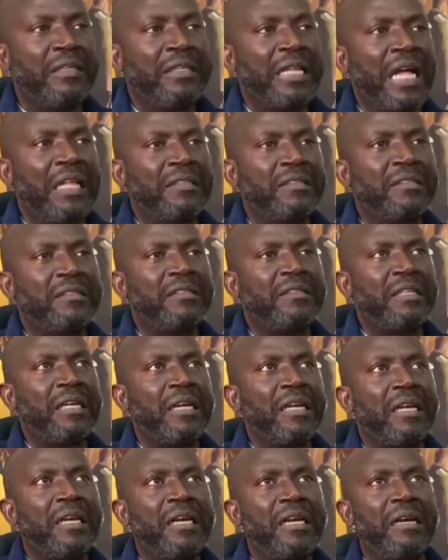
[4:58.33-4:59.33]
that's
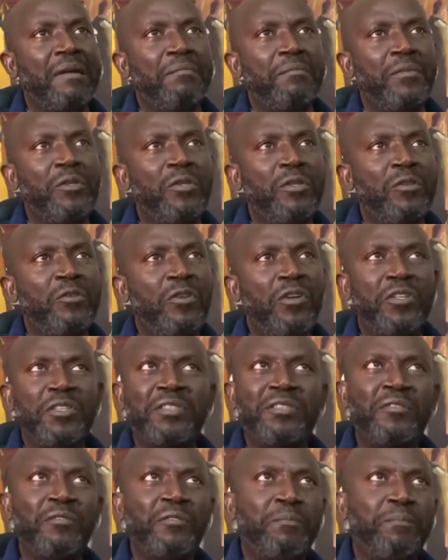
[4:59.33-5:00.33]

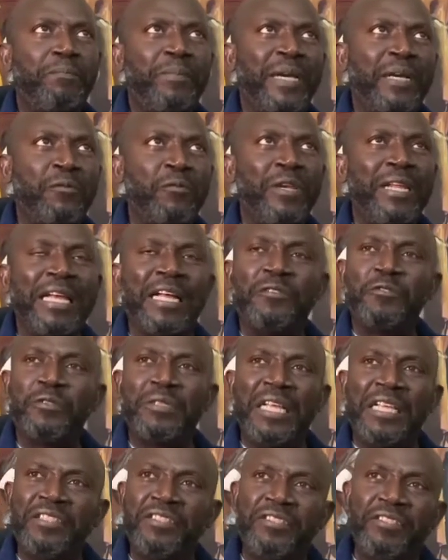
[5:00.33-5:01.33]
not peculiar
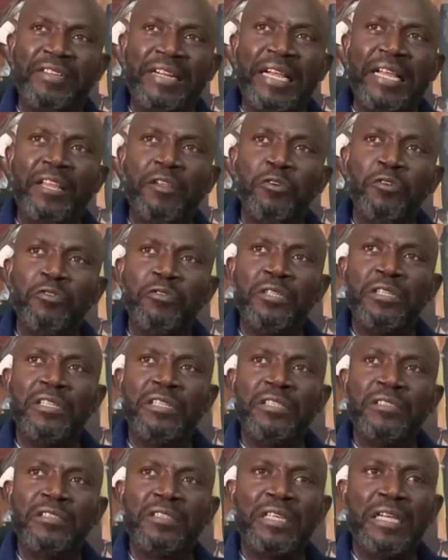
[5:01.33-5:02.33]
to Nigeria alone.
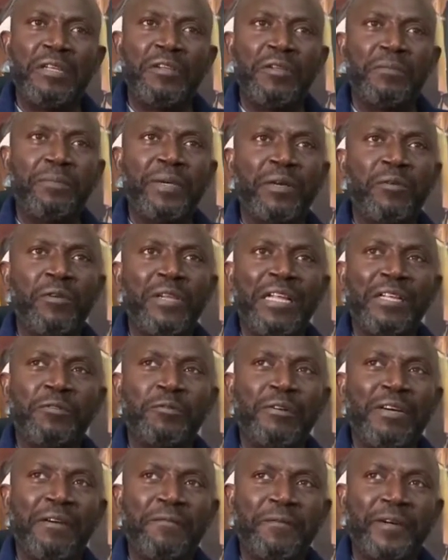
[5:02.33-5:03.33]
It's not peculiar to